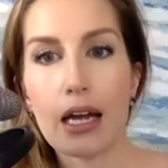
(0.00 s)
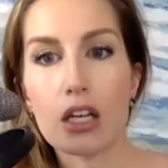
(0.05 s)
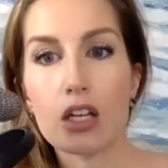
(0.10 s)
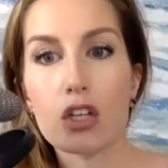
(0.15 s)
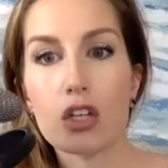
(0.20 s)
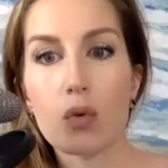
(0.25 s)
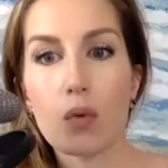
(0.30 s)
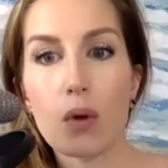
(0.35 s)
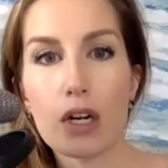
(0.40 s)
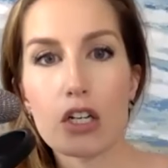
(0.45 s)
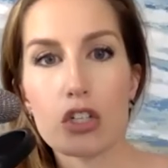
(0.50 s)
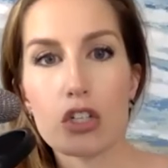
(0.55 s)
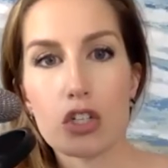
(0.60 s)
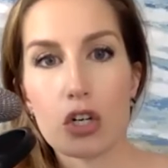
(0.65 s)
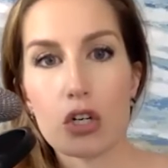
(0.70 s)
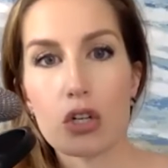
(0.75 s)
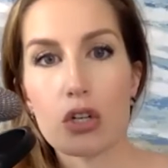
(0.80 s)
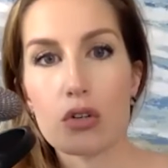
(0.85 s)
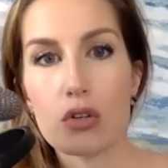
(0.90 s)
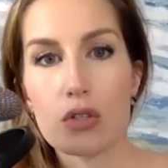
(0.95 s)
you'll want to
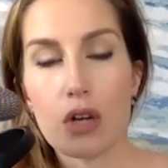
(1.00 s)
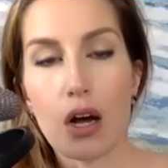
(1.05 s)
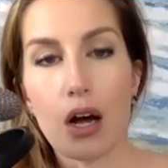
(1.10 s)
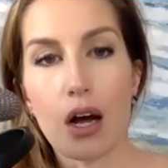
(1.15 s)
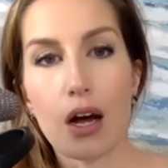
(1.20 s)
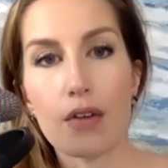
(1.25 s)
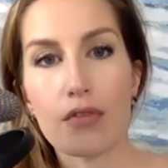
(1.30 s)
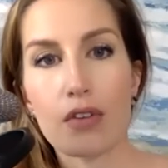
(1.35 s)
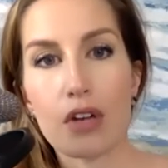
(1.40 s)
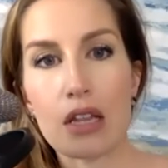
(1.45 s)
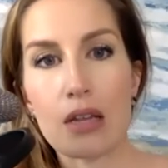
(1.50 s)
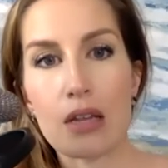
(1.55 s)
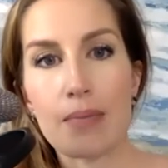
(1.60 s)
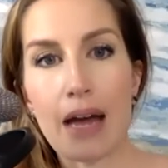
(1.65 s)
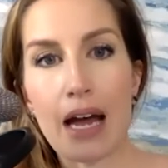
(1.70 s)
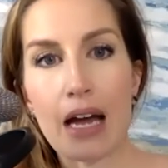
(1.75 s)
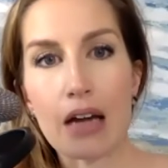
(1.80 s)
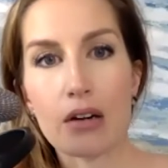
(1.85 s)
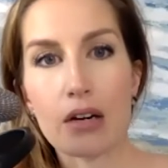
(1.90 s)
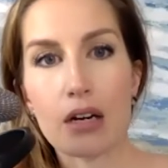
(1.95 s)
turn those off in the
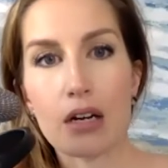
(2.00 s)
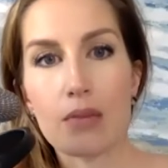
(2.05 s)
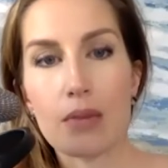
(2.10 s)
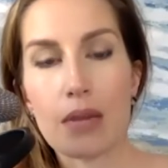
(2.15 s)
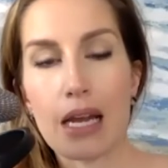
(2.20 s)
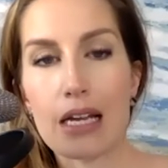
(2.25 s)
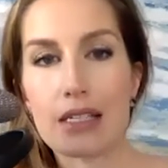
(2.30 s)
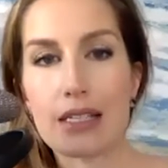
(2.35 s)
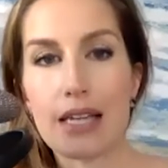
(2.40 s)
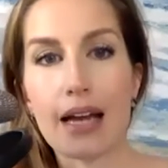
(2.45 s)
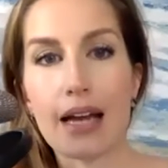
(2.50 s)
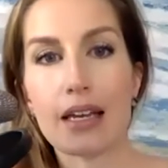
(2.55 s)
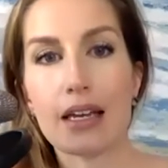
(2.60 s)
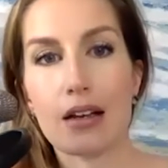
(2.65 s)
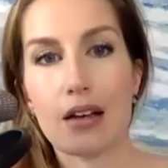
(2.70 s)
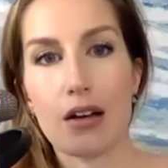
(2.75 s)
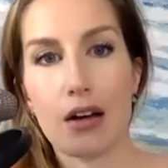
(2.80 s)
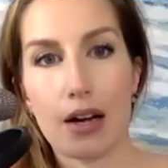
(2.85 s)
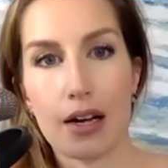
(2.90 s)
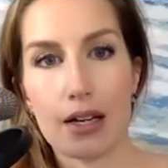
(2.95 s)
background because that
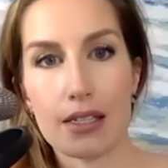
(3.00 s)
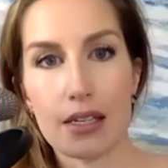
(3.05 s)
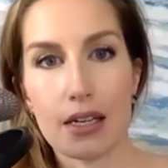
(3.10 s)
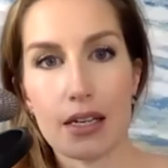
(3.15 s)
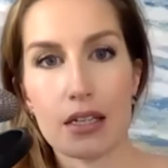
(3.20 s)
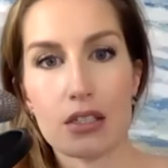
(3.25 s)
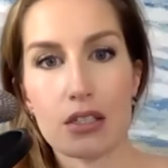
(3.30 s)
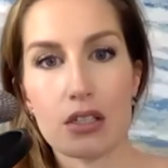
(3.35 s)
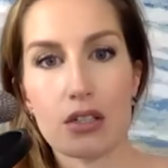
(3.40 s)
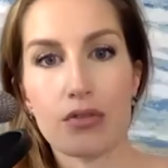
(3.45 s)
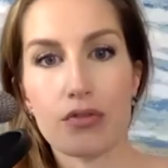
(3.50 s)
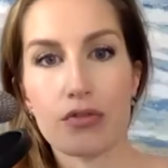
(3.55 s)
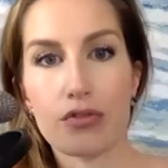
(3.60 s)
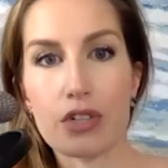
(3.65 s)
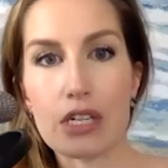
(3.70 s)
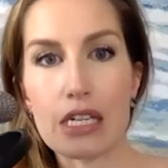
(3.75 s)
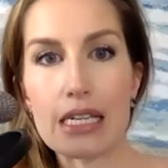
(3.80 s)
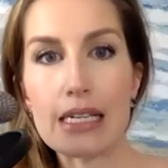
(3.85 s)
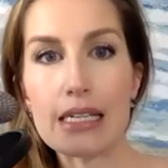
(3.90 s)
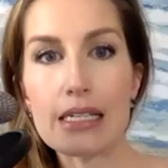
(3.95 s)
can cause us to
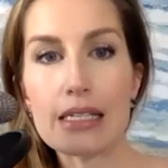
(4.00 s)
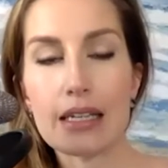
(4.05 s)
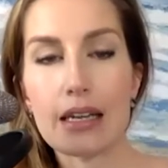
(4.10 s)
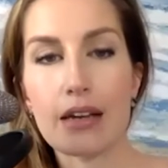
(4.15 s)
freeze.